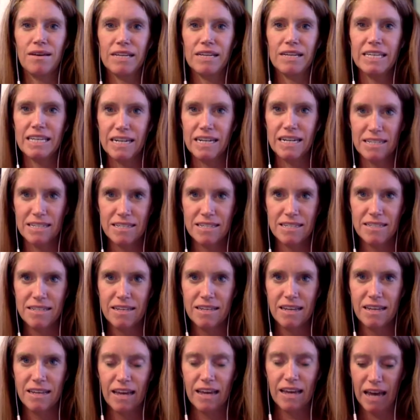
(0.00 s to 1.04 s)
Yes.
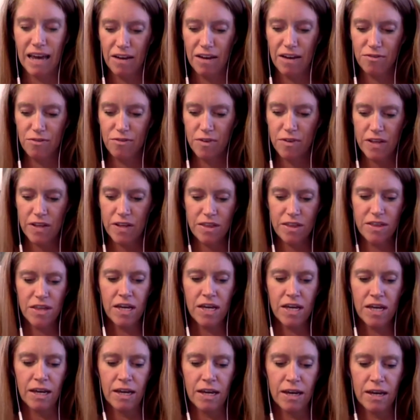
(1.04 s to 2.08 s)

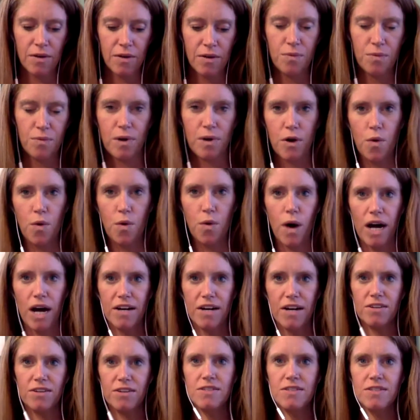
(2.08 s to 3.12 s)
Everything
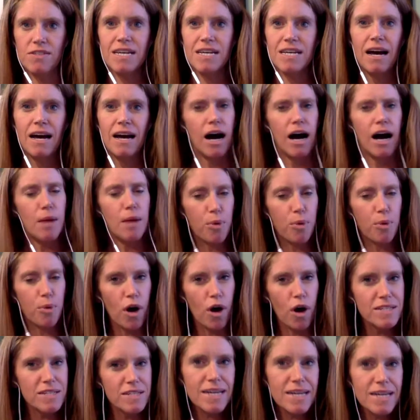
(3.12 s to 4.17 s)
requires a
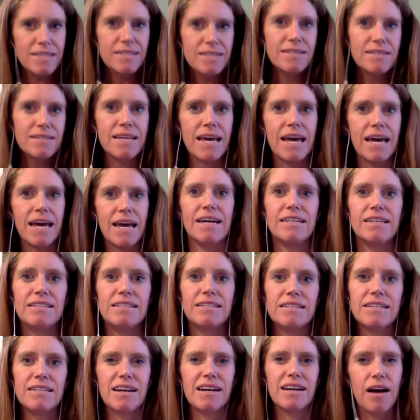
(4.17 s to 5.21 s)
process
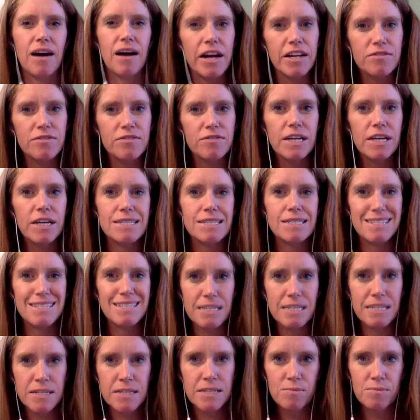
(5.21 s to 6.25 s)
and kind of like a
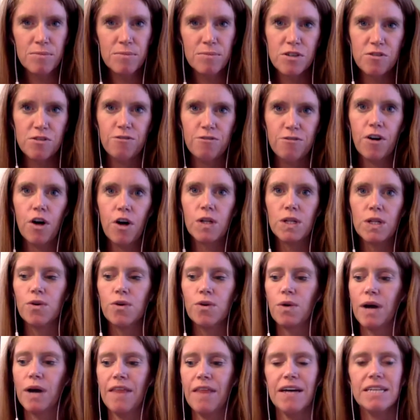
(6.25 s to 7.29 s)
system to
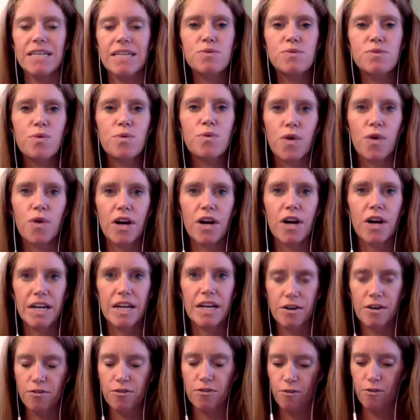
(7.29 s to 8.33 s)
follow. And that's what we're
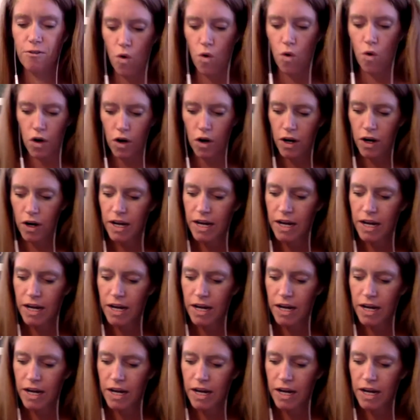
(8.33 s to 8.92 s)
here for.